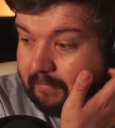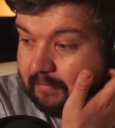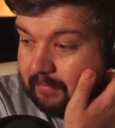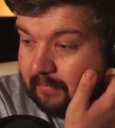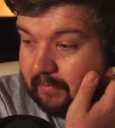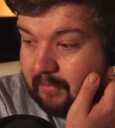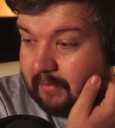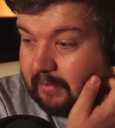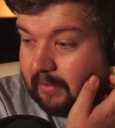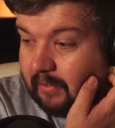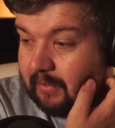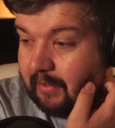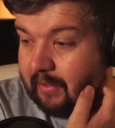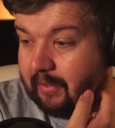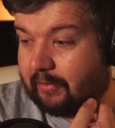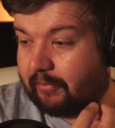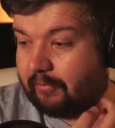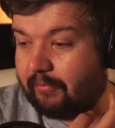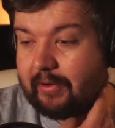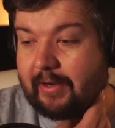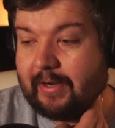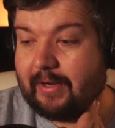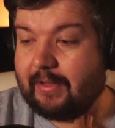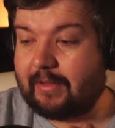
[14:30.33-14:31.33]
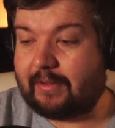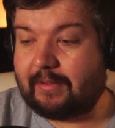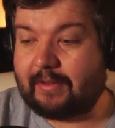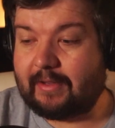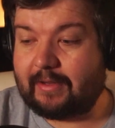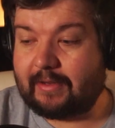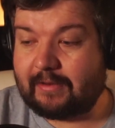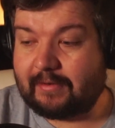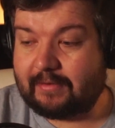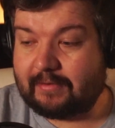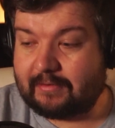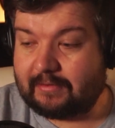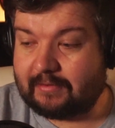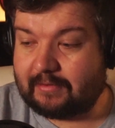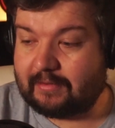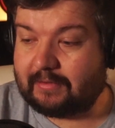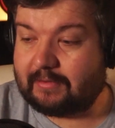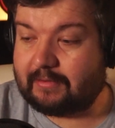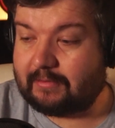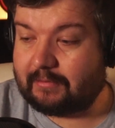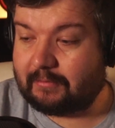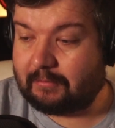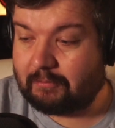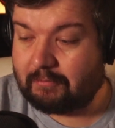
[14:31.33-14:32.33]
to their credit, they
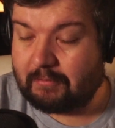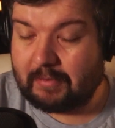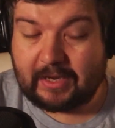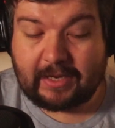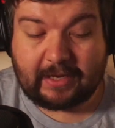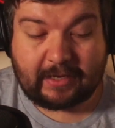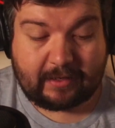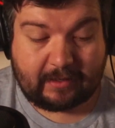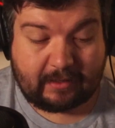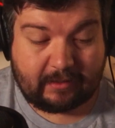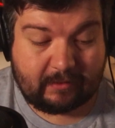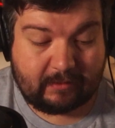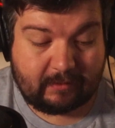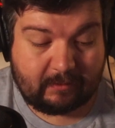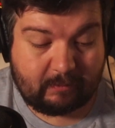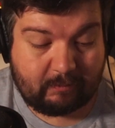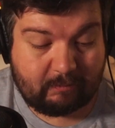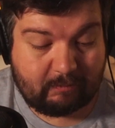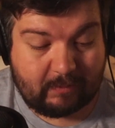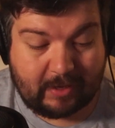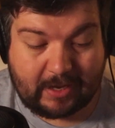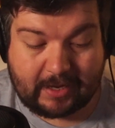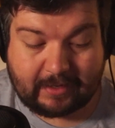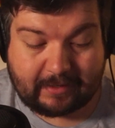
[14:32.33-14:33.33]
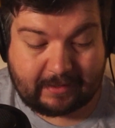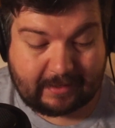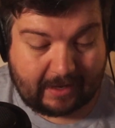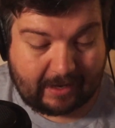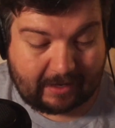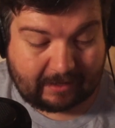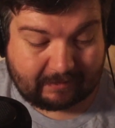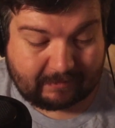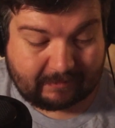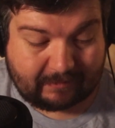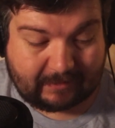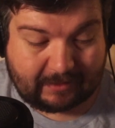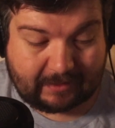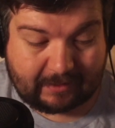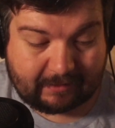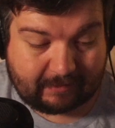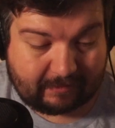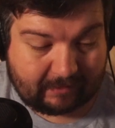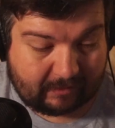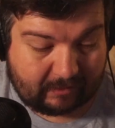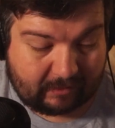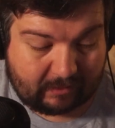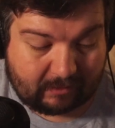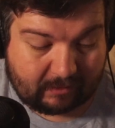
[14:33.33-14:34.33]
still make Pentax
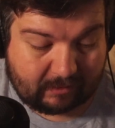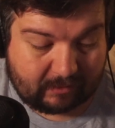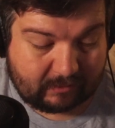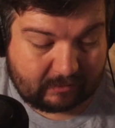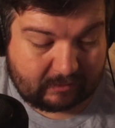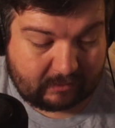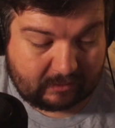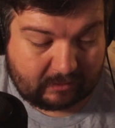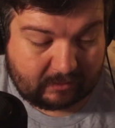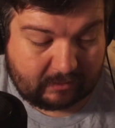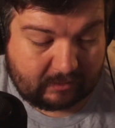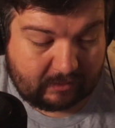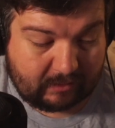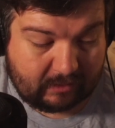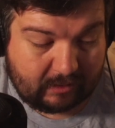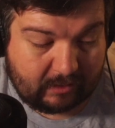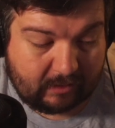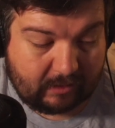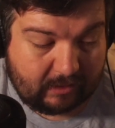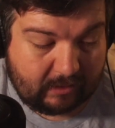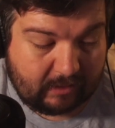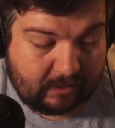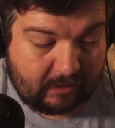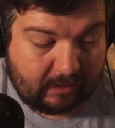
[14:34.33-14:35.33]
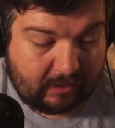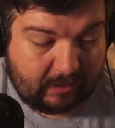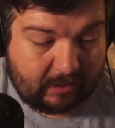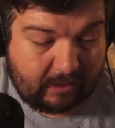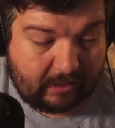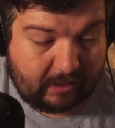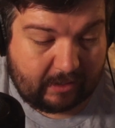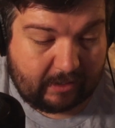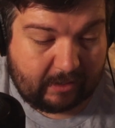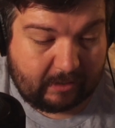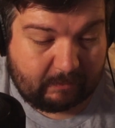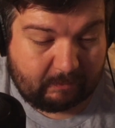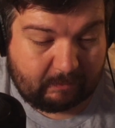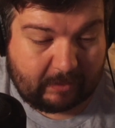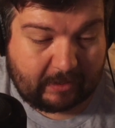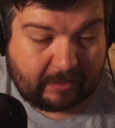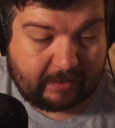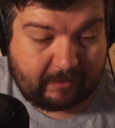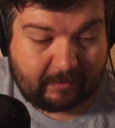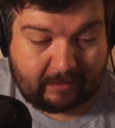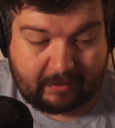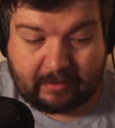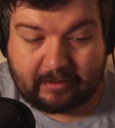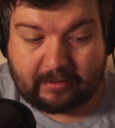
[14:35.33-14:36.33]
DSLRs and
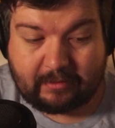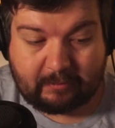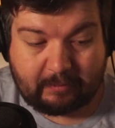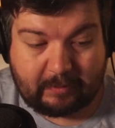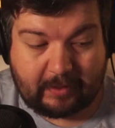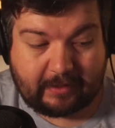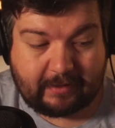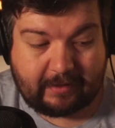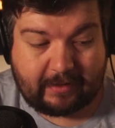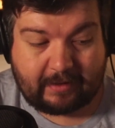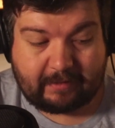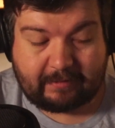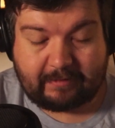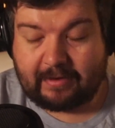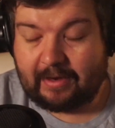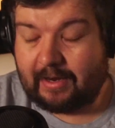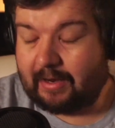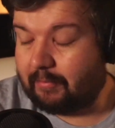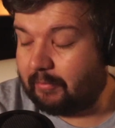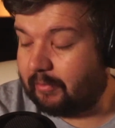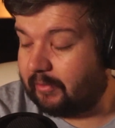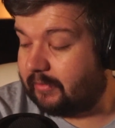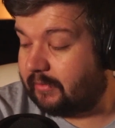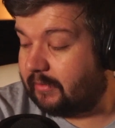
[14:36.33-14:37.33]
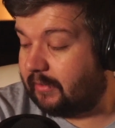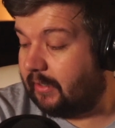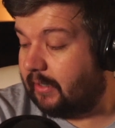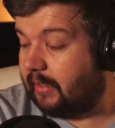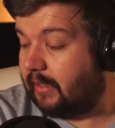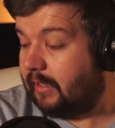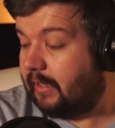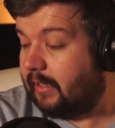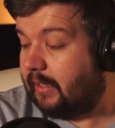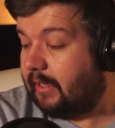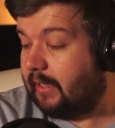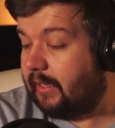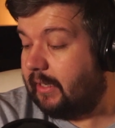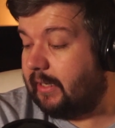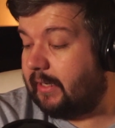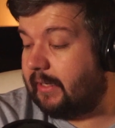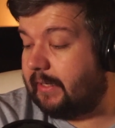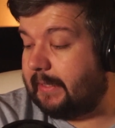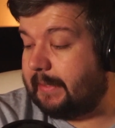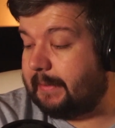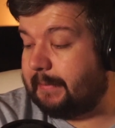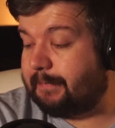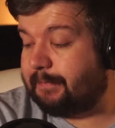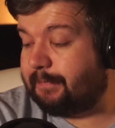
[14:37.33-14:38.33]
other Pentax cameras.
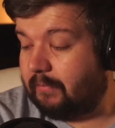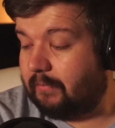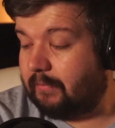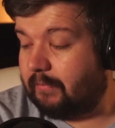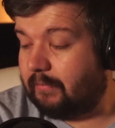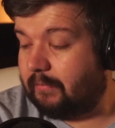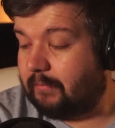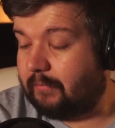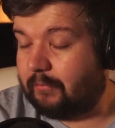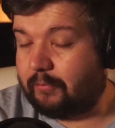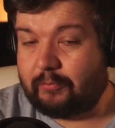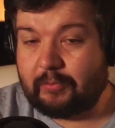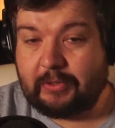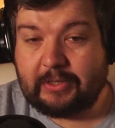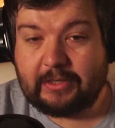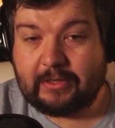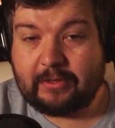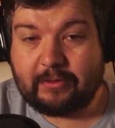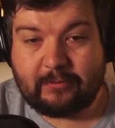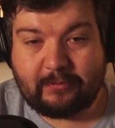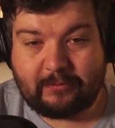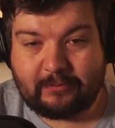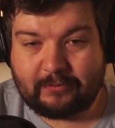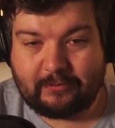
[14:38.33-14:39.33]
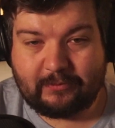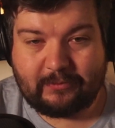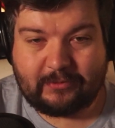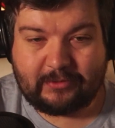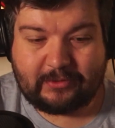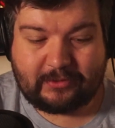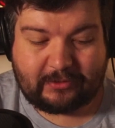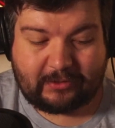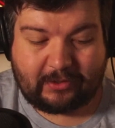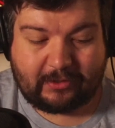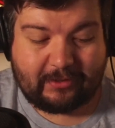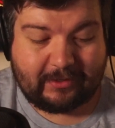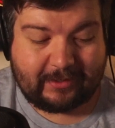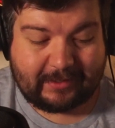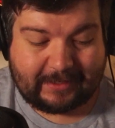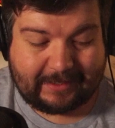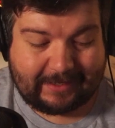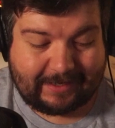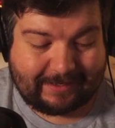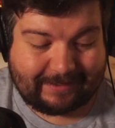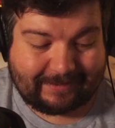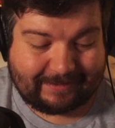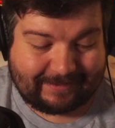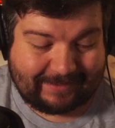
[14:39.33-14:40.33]
Ricoh started
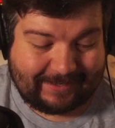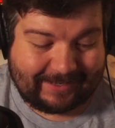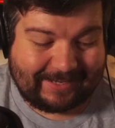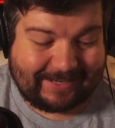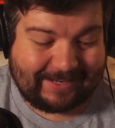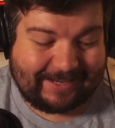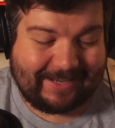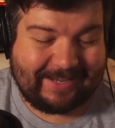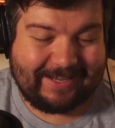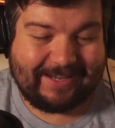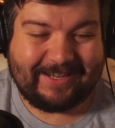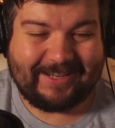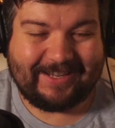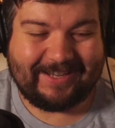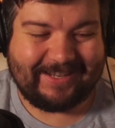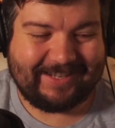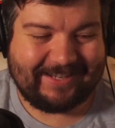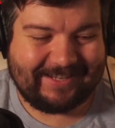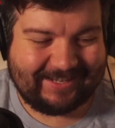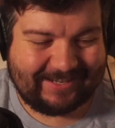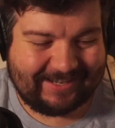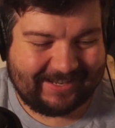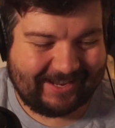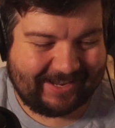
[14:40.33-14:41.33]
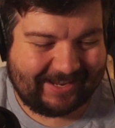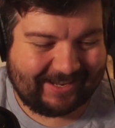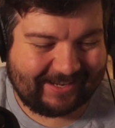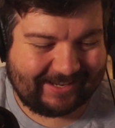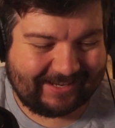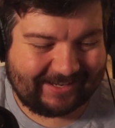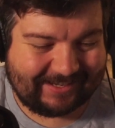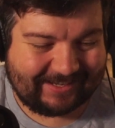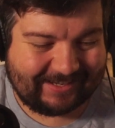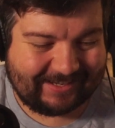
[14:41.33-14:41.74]
as like a